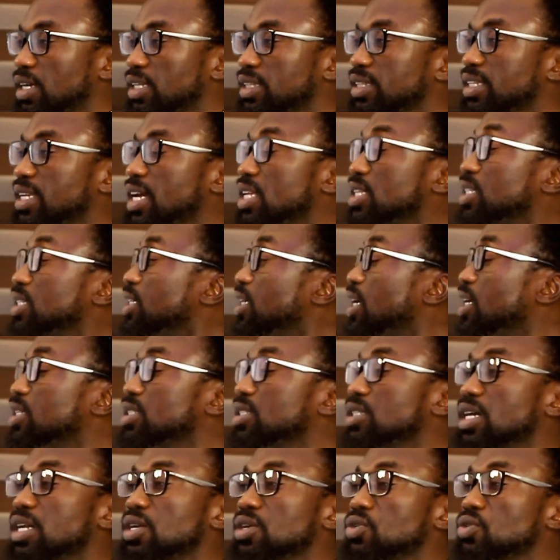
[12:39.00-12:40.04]
38
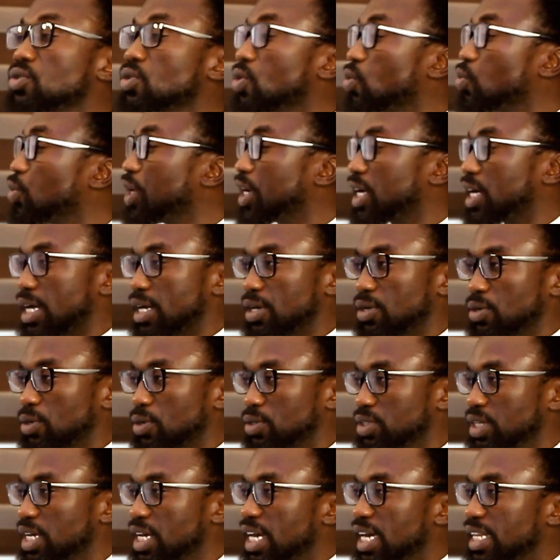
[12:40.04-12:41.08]
said, no, we cannot.
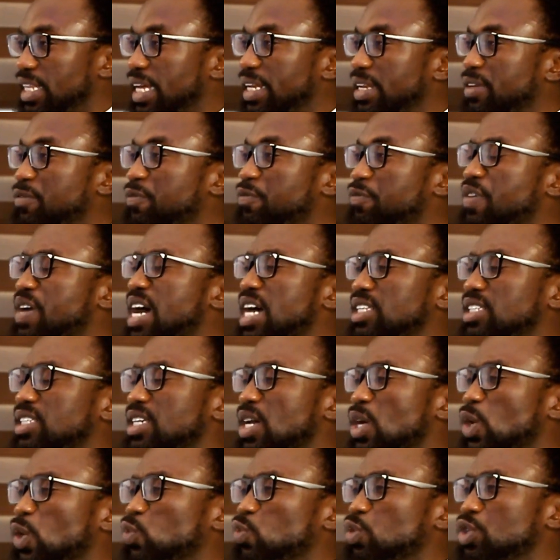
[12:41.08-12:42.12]
That in fact,
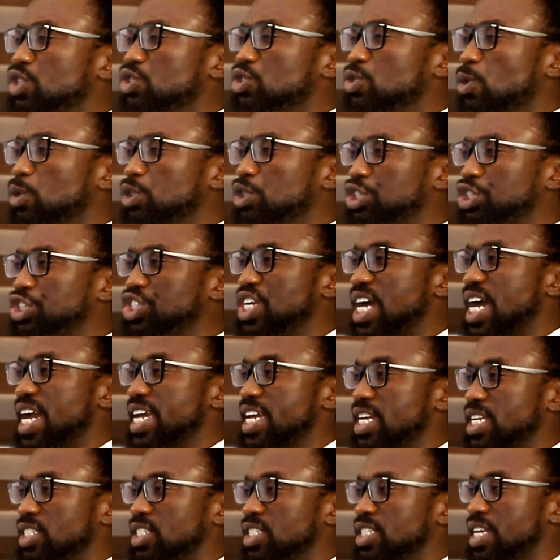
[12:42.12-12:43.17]
we saw
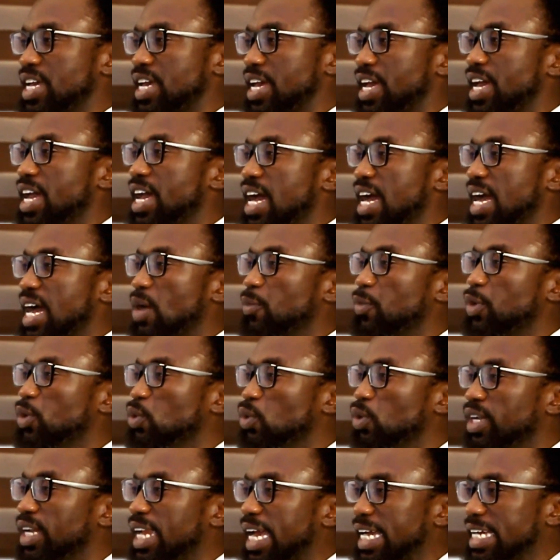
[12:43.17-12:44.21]
giants there and we
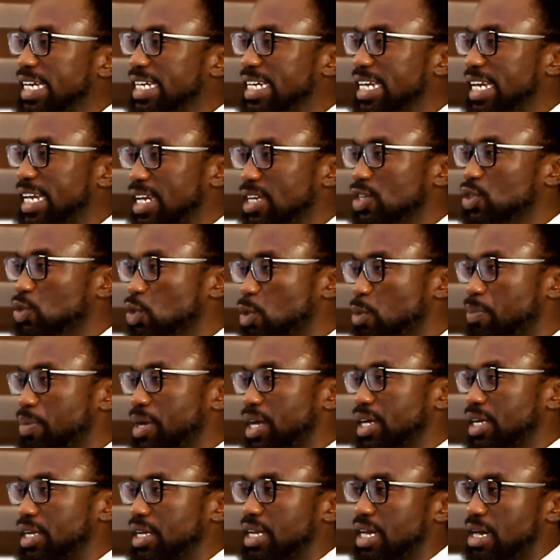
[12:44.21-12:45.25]
looked like grasshopper
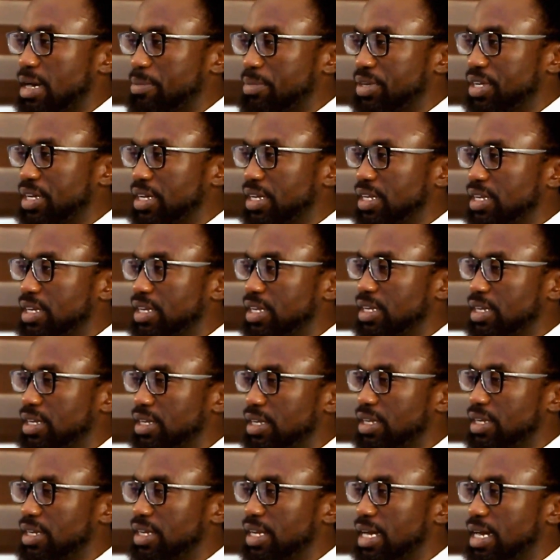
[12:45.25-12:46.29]
in
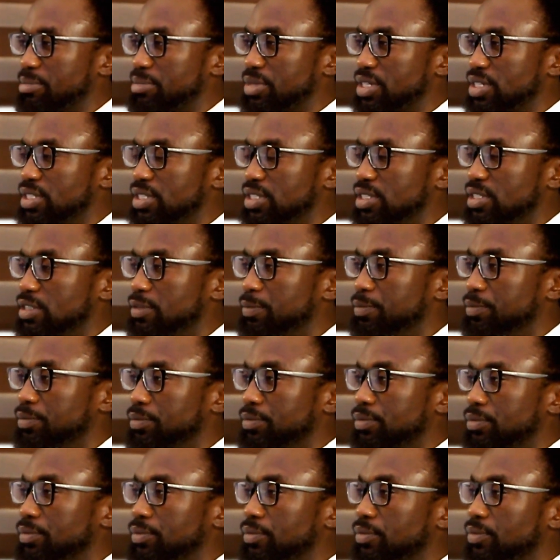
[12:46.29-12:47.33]
their midst.
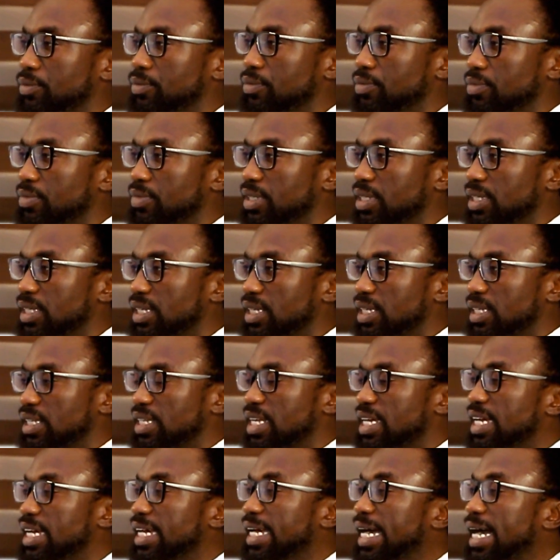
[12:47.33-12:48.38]
They
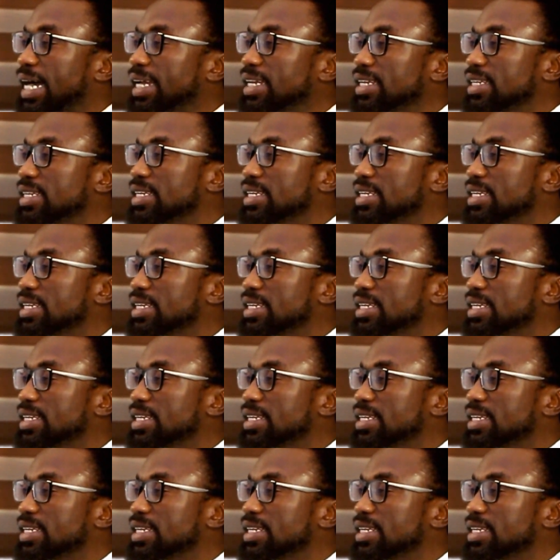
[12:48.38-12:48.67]
carried the